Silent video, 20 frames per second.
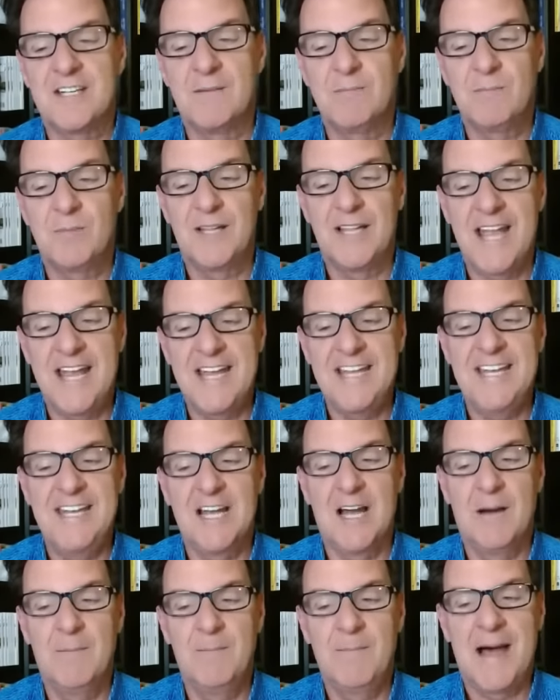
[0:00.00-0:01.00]

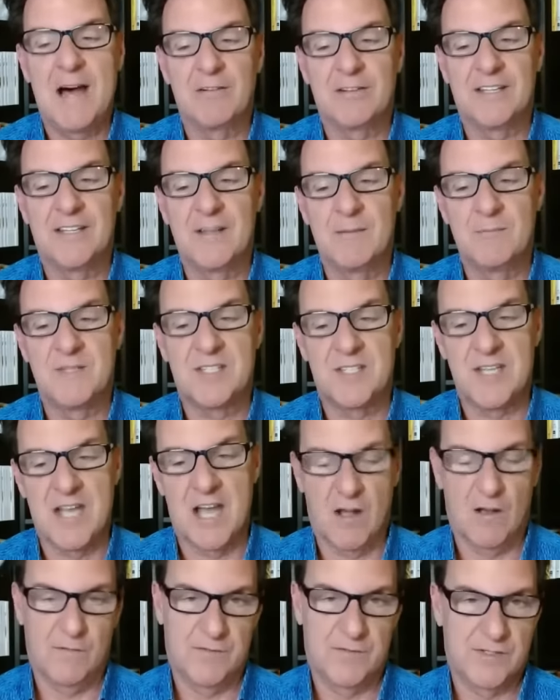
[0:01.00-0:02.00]
complaining about
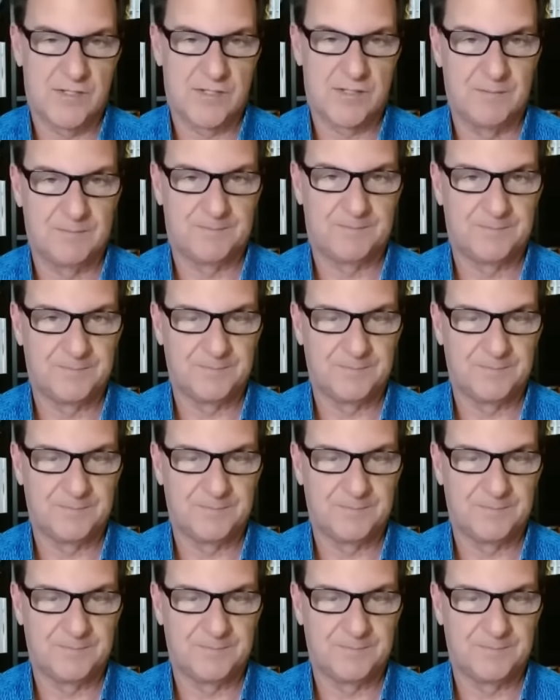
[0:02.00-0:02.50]
themselves.